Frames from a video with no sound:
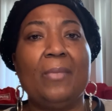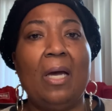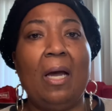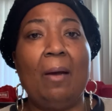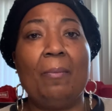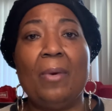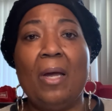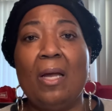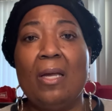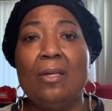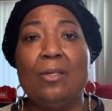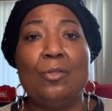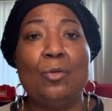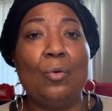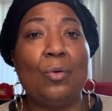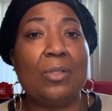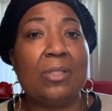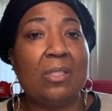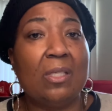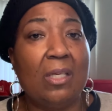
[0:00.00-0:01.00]
not
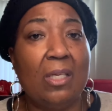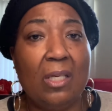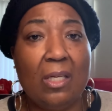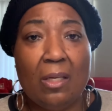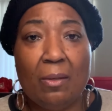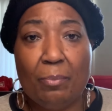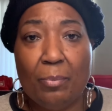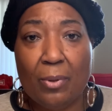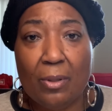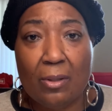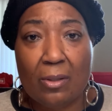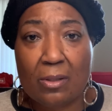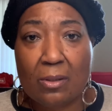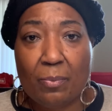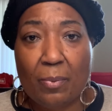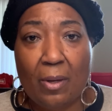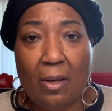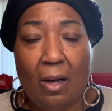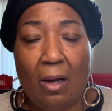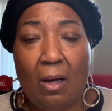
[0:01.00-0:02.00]
endorsing any books,
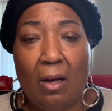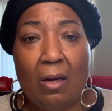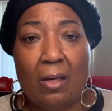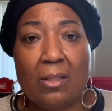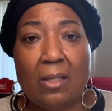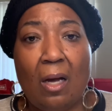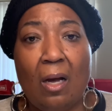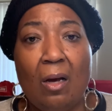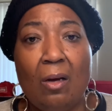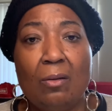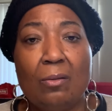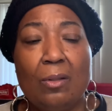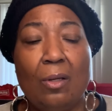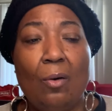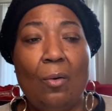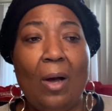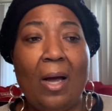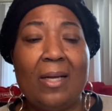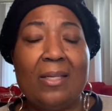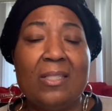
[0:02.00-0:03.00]
because although
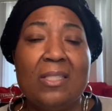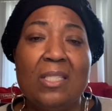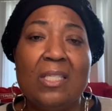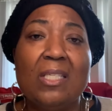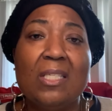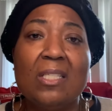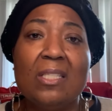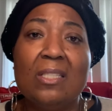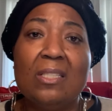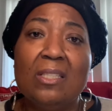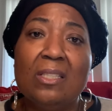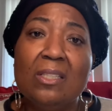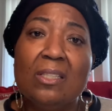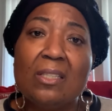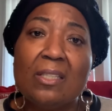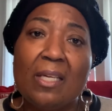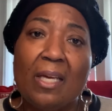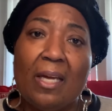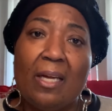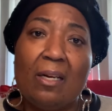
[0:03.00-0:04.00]
I did
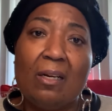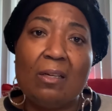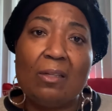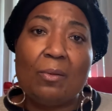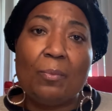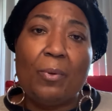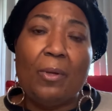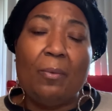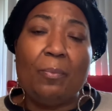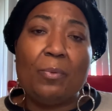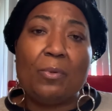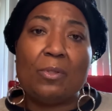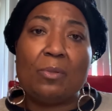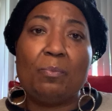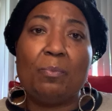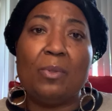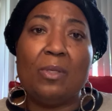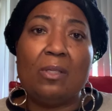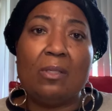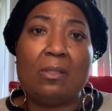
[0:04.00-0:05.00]
look at other people's
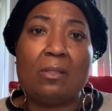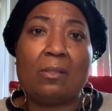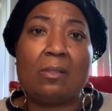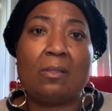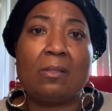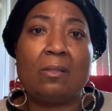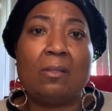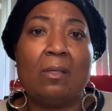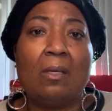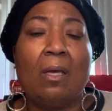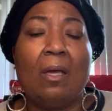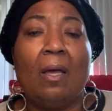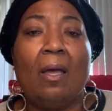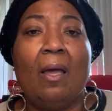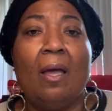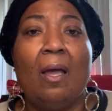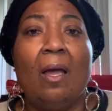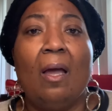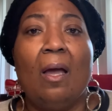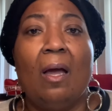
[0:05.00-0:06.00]
books,
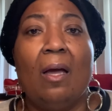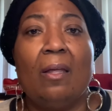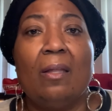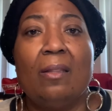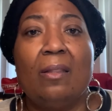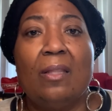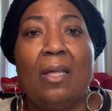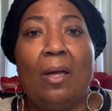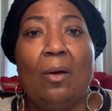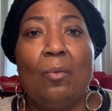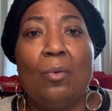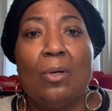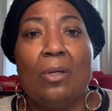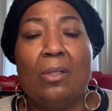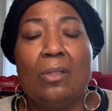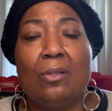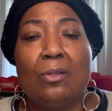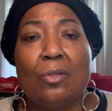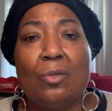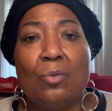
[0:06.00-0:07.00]
they were a
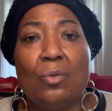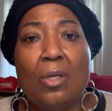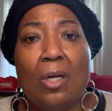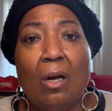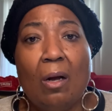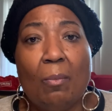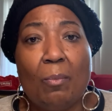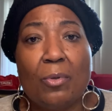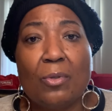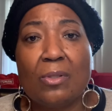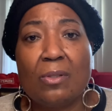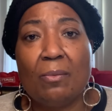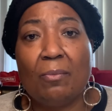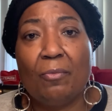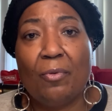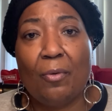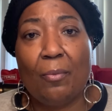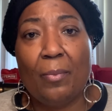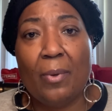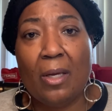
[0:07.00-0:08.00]
little too cumbersome
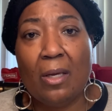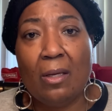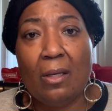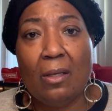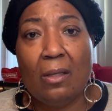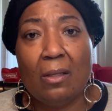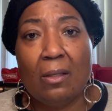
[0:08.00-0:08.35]
for me.